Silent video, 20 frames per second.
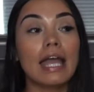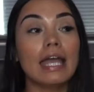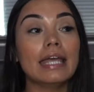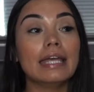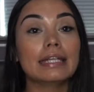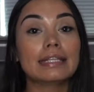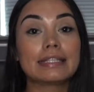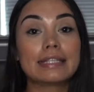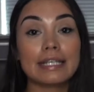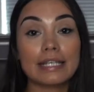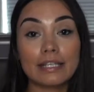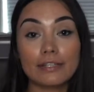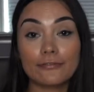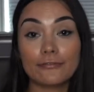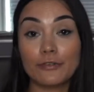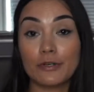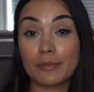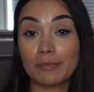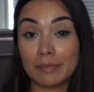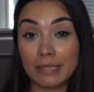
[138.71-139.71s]
It did
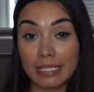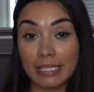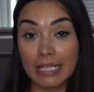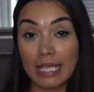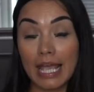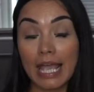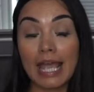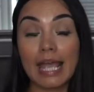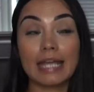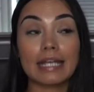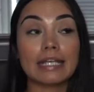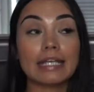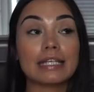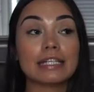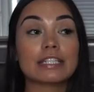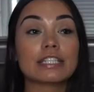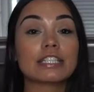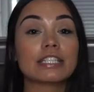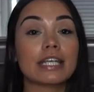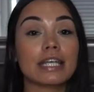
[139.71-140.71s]
for me, and
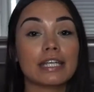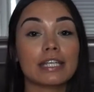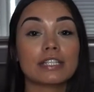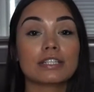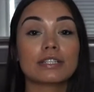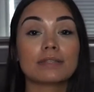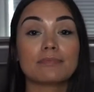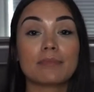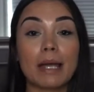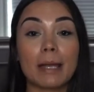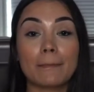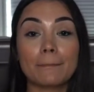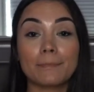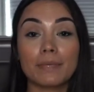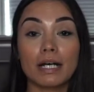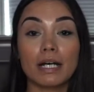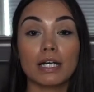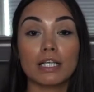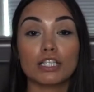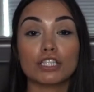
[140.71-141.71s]
it changed my
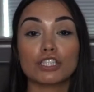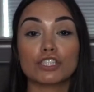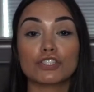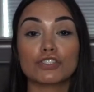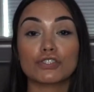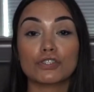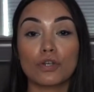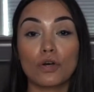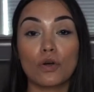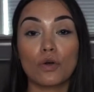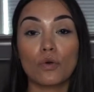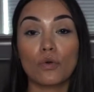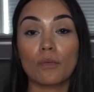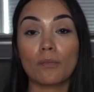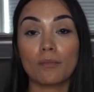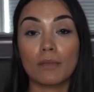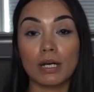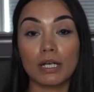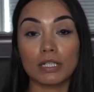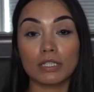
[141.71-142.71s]
butt so
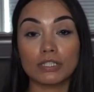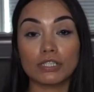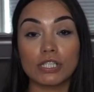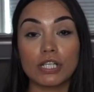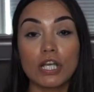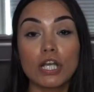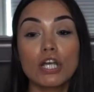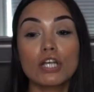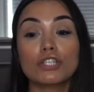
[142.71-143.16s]
much.